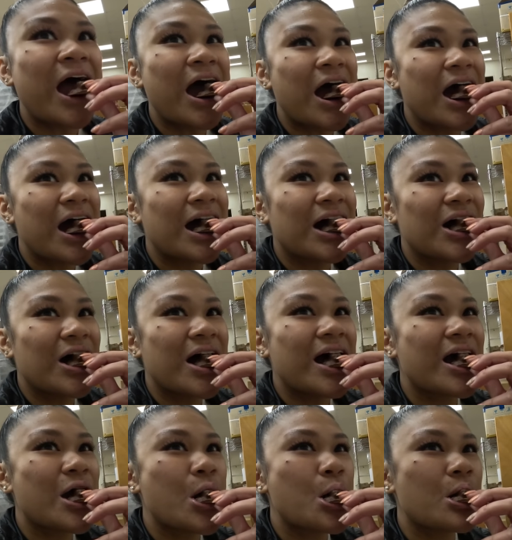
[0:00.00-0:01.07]
good. That was
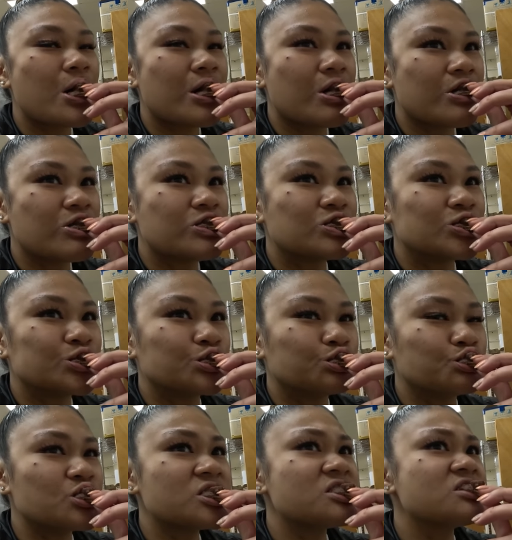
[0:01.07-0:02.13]
so nice.
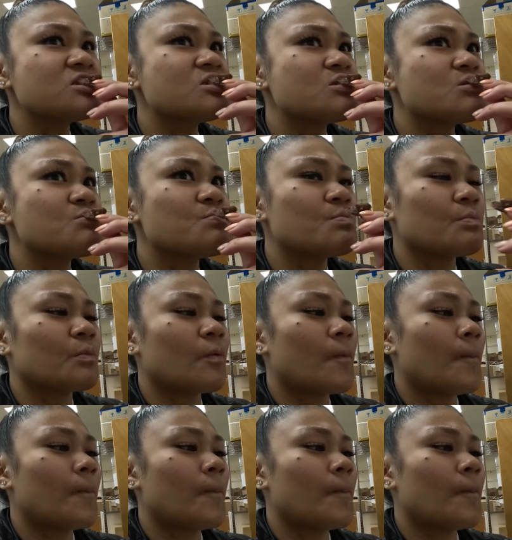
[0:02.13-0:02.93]
mm.